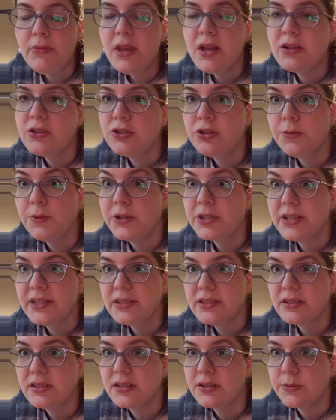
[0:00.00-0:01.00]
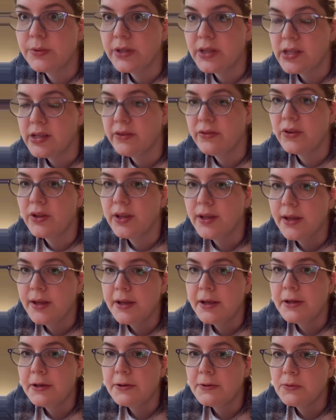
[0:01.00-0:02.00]
two more days until we leave,
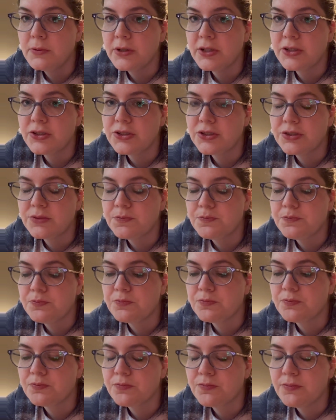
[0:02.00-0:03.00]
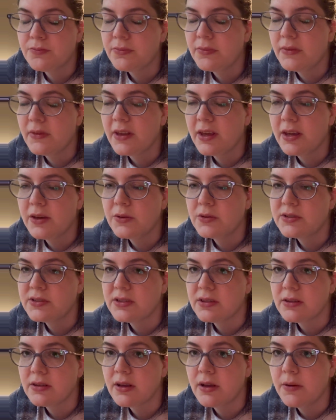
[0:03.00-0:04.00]
which it
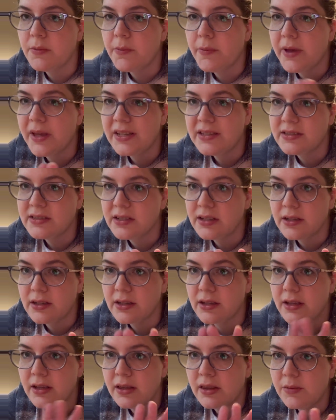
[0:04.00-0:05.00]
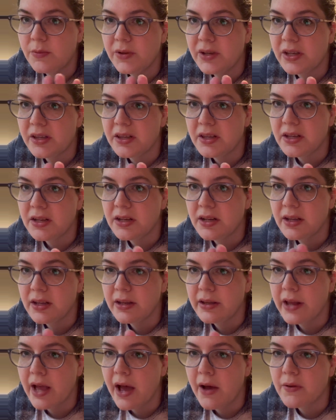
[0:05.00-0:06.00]
was amazing in the beginning
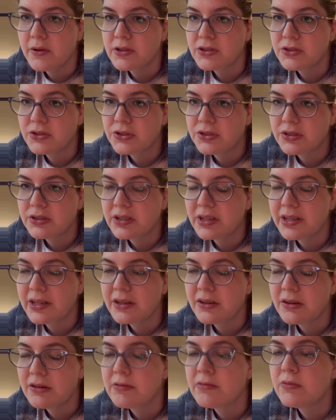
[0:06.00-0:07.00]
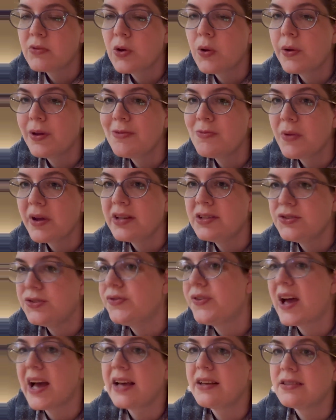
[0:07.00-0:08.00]
and now it's just like going way too
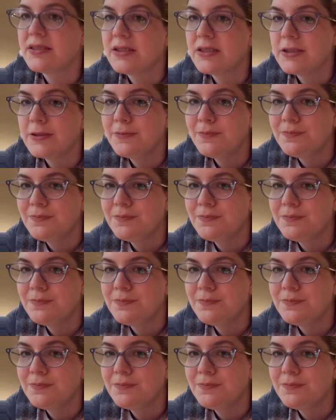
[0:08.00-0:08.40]
fast.